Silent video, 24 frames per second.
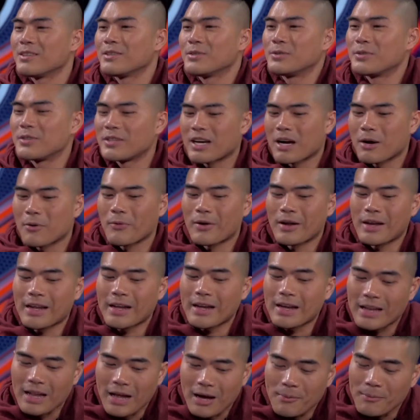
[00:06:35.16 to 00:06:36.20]
We got winning
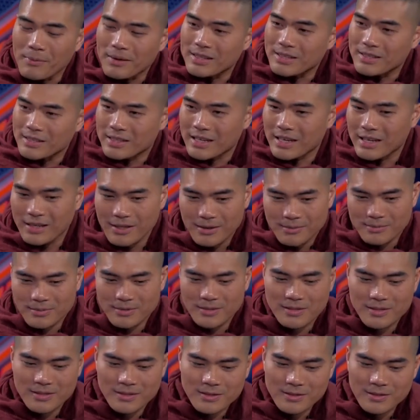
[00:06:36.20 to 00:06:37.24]
and how many
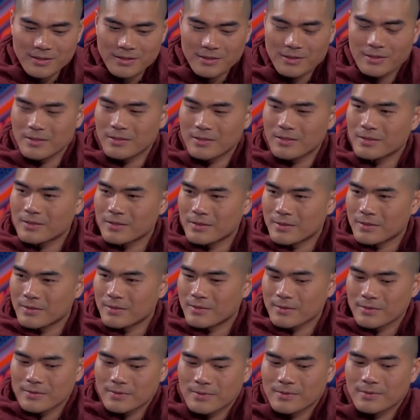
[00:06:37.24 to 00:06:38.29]
games? Three and
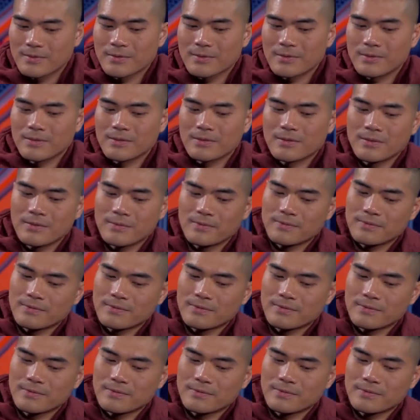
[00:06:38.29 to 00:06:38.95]
six. Mm.